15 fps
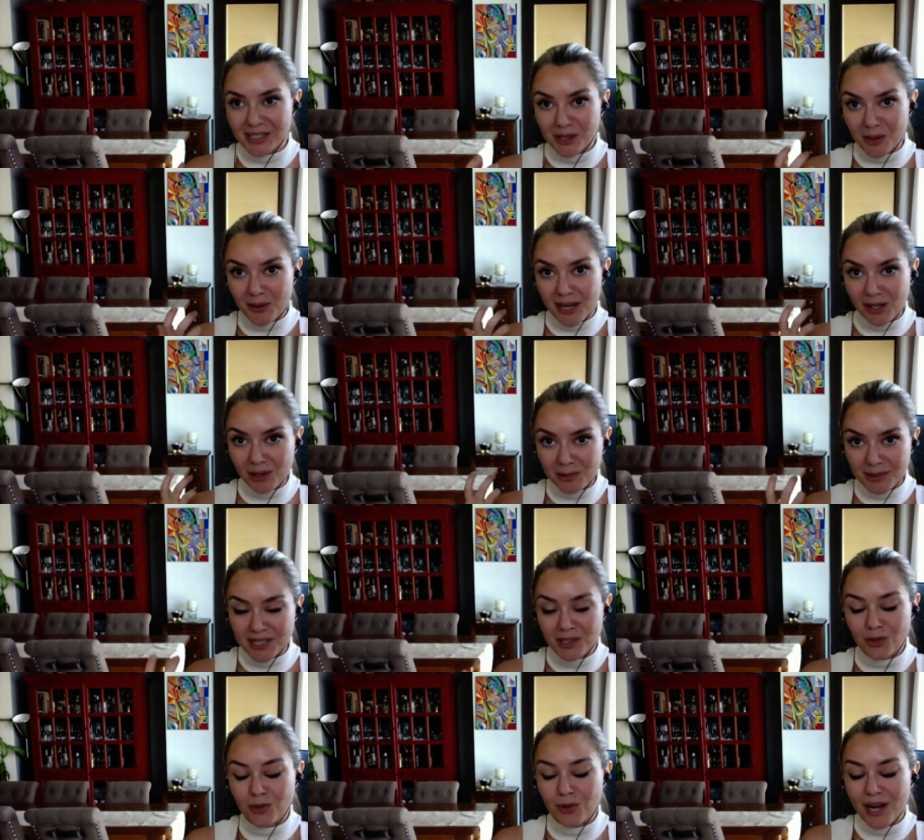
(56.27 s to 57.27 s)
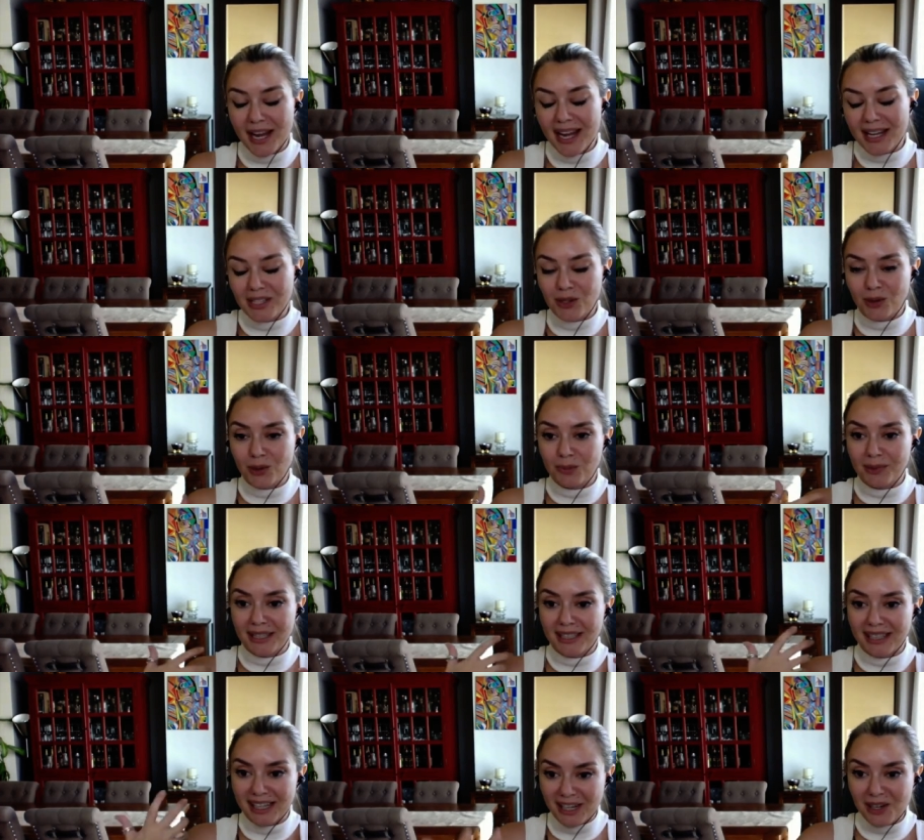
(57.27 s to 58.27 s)
So I always try to
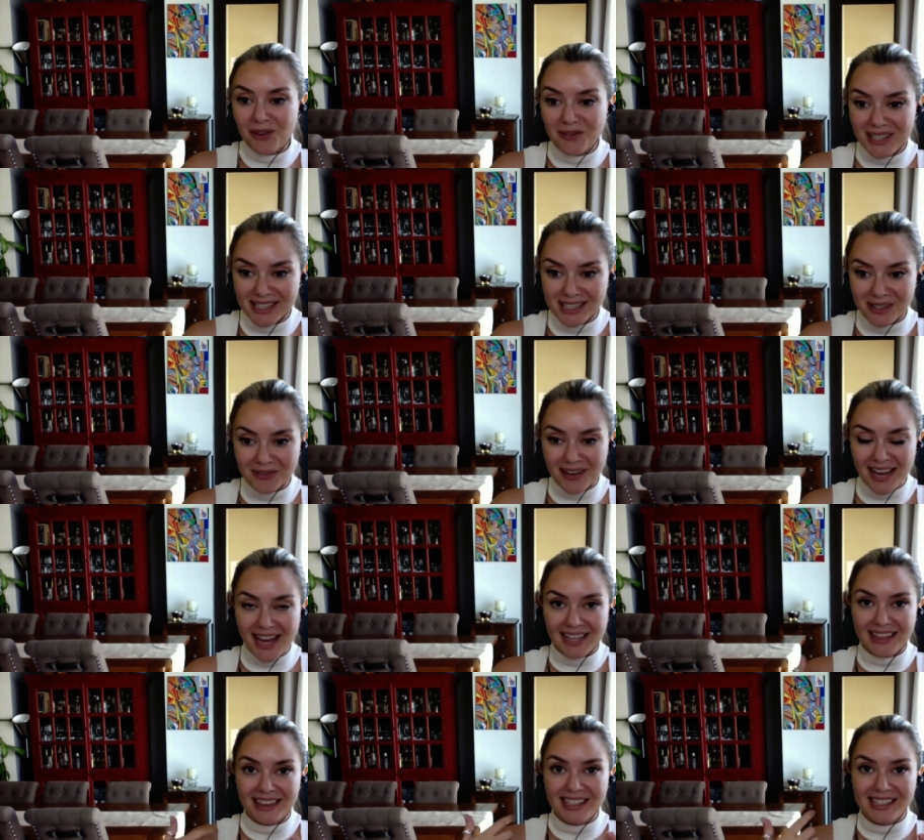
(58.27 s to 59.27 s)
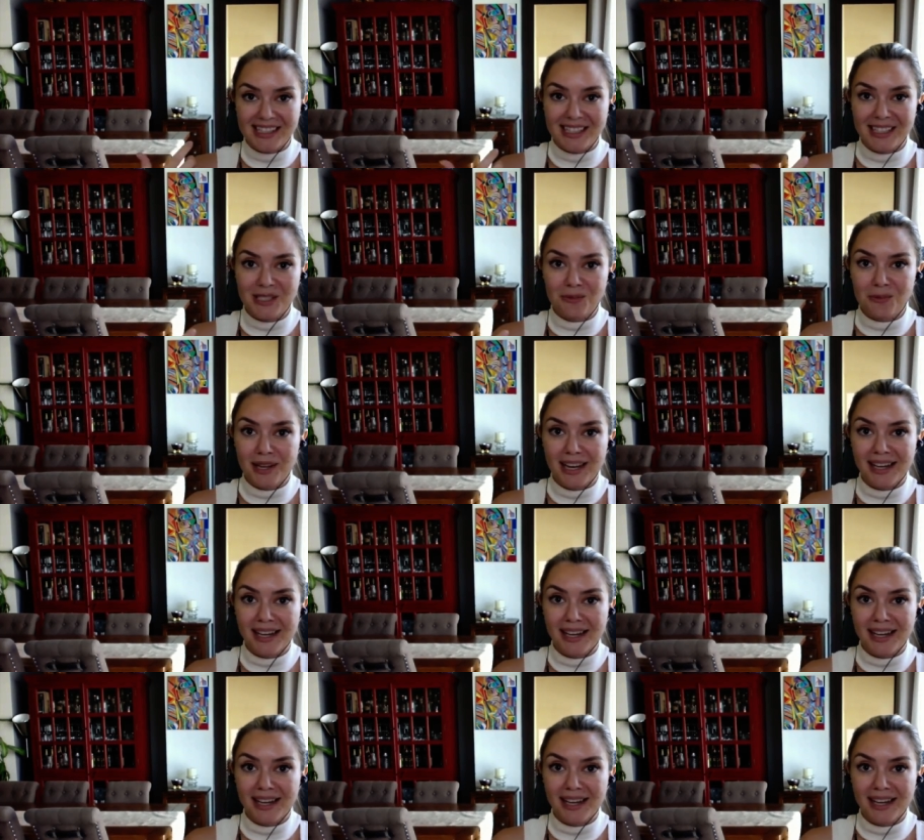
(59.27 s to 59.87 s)
be innovative. And this is